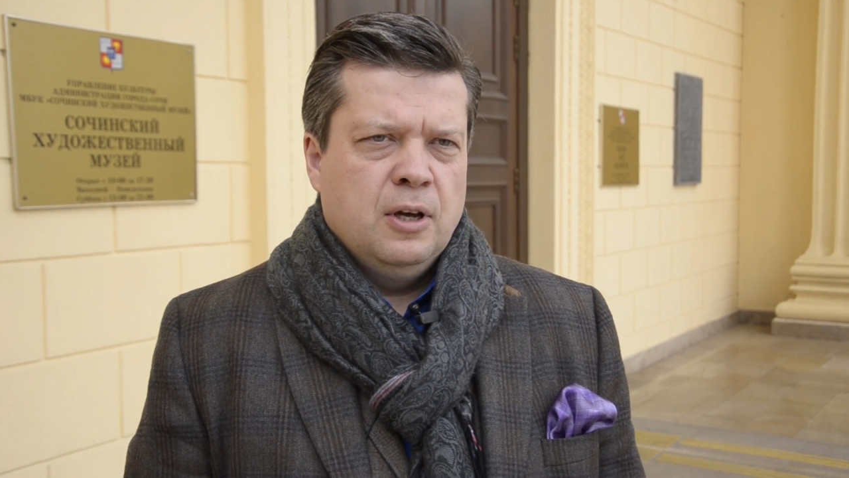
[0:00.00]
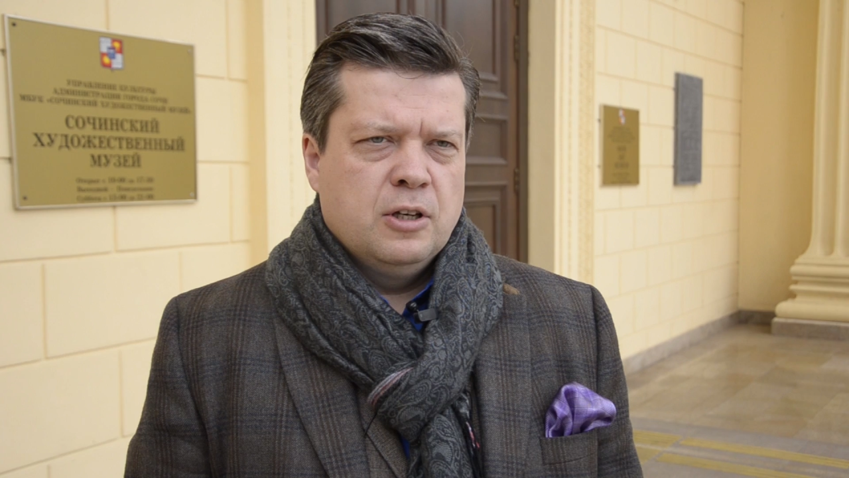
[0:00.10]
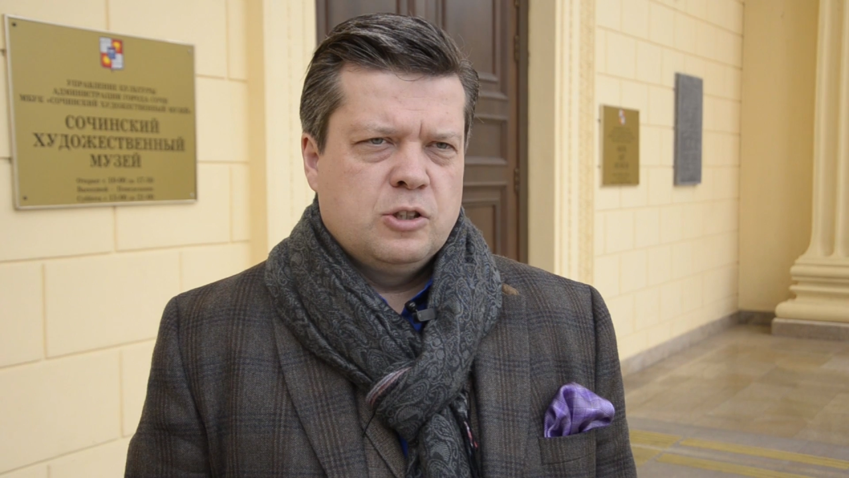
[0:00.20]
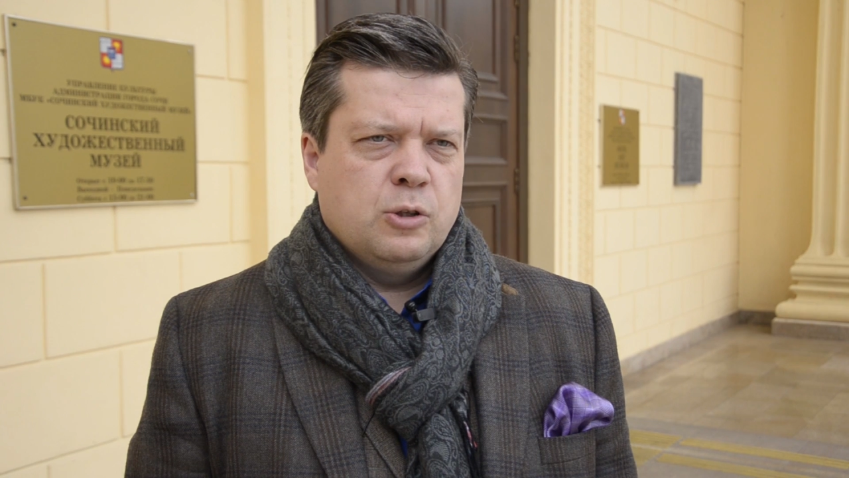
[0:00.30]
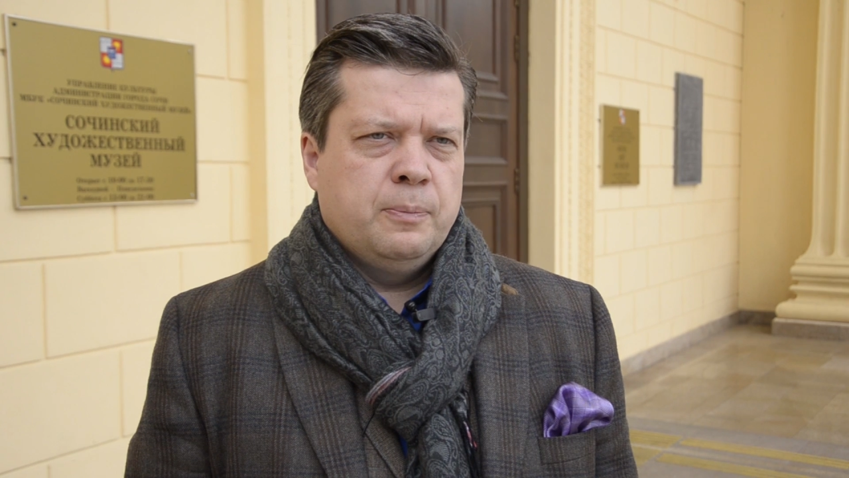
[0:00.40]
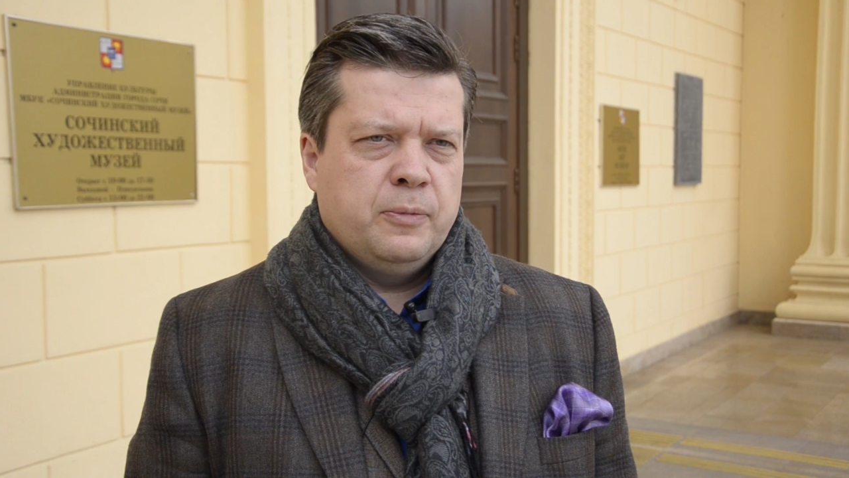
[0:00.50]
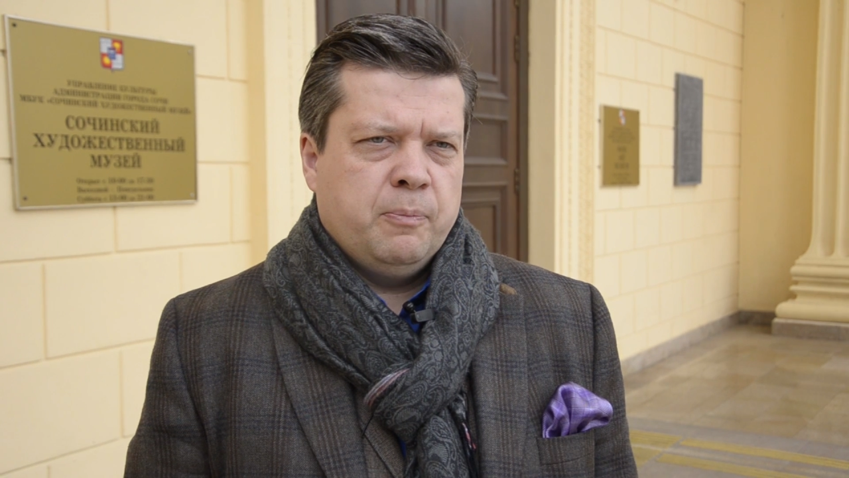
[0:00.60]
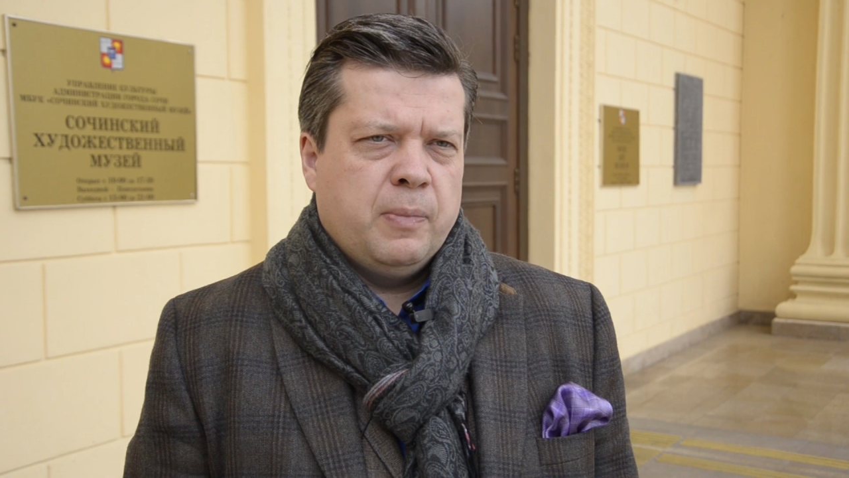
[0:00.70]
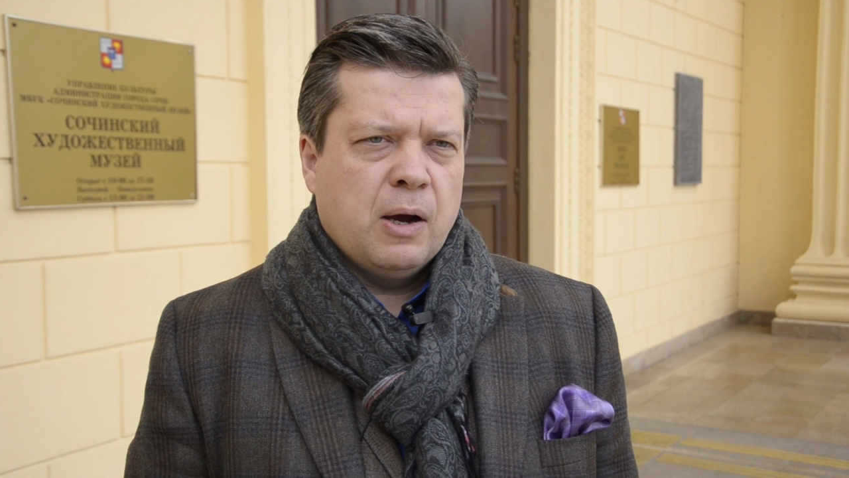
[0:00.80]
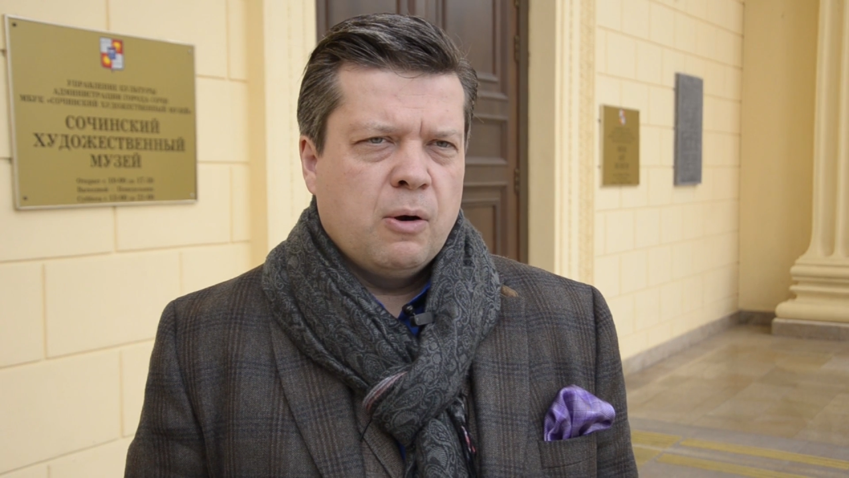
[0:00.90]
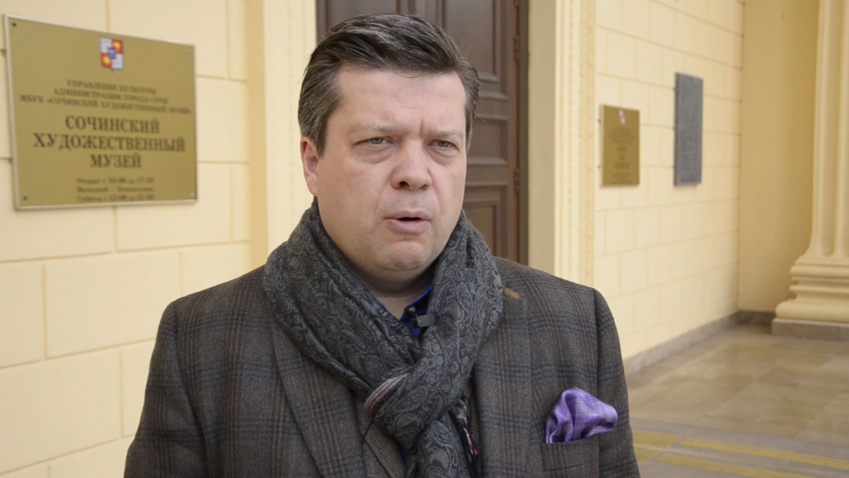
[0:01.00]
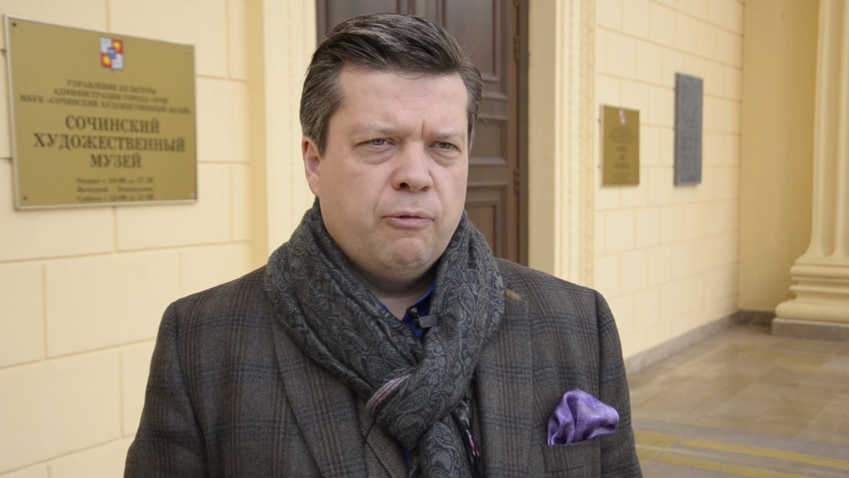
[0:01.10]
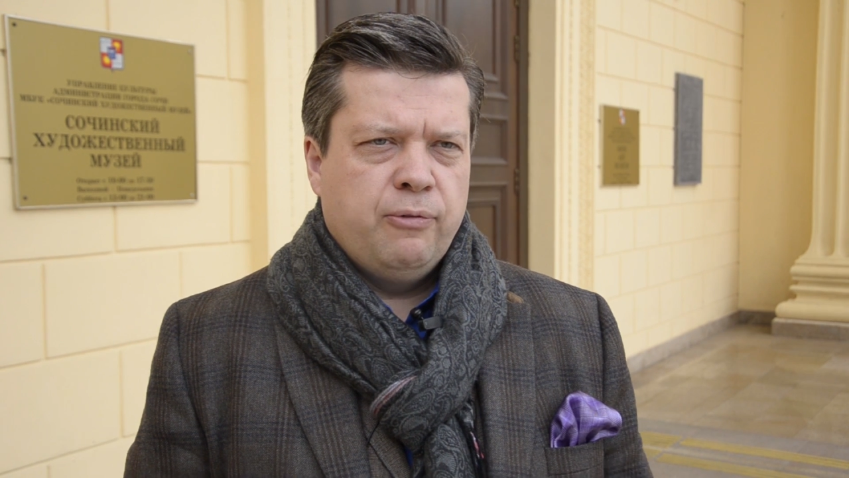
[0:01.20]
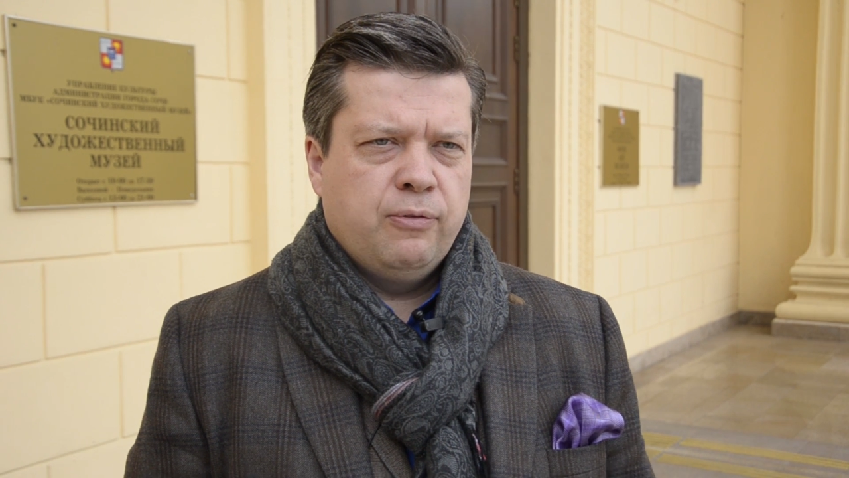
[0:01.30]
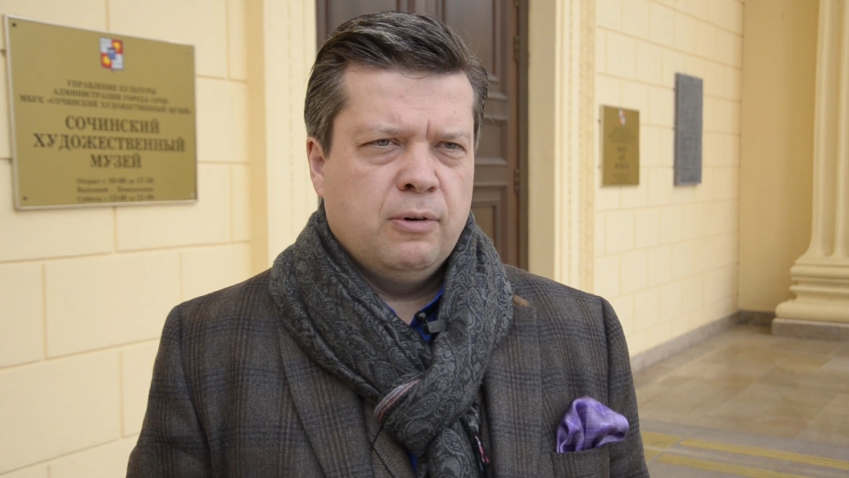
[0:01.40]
The answer is simple.